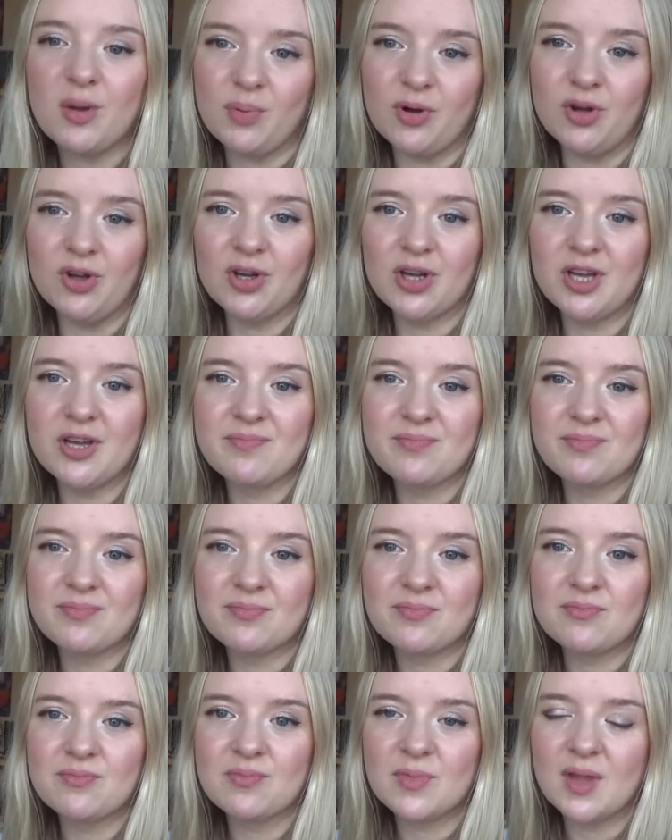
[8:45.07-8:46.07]
book
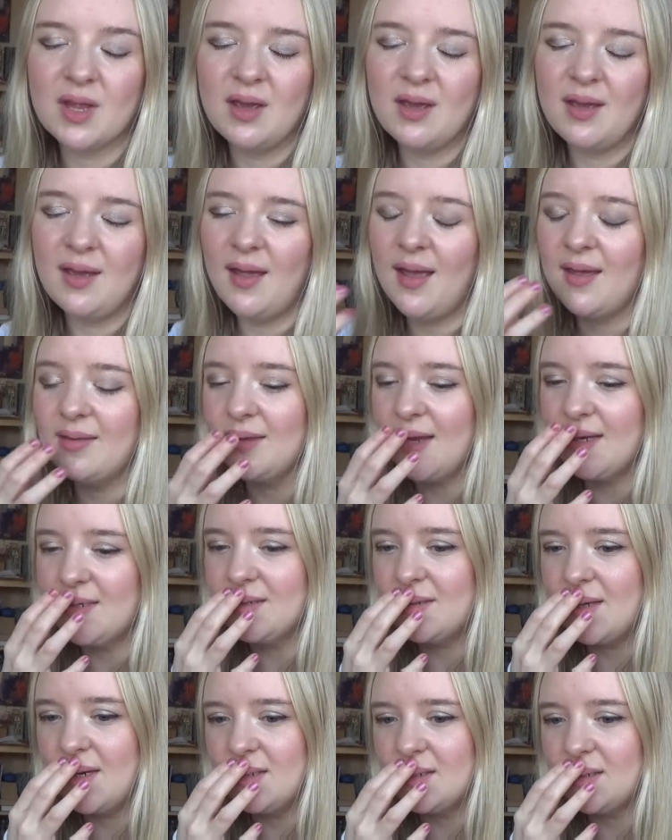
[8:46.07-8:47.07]
in this
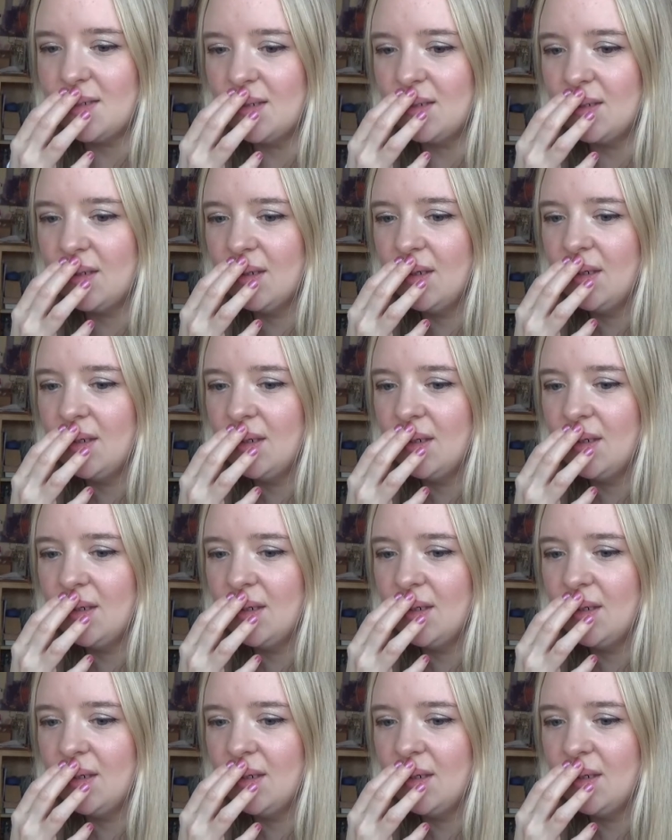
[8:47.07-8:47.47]
season.